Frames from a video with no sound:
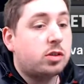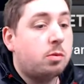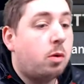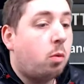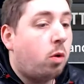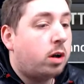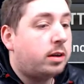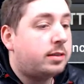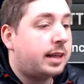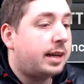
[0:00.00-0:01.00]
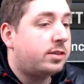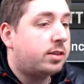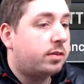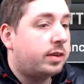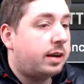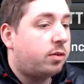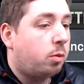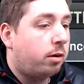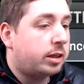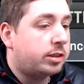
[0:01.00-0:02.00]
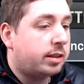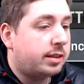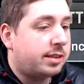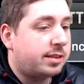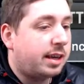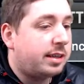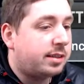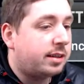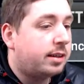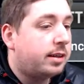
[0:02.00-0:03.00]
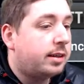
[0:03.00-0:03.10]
some 1-day stuff now for Warwickshire this season,